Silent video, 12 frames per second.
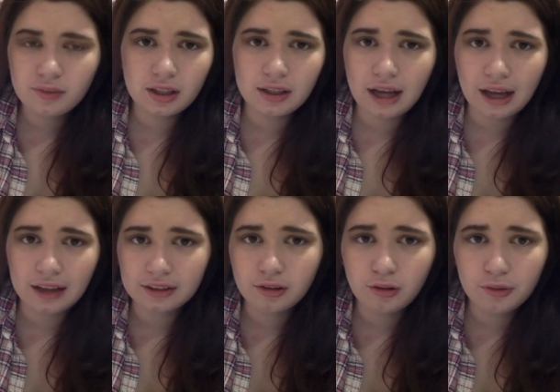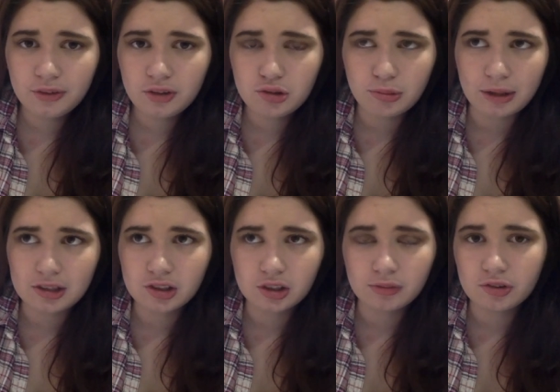yeah, like the whole
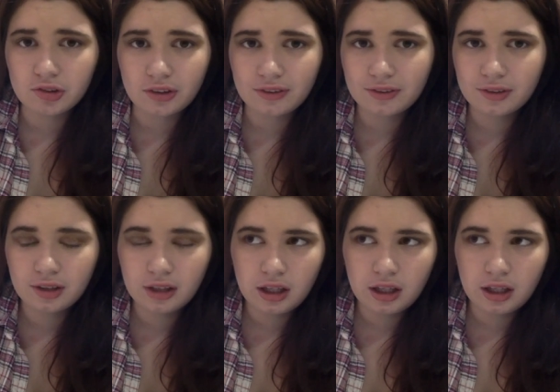situation was just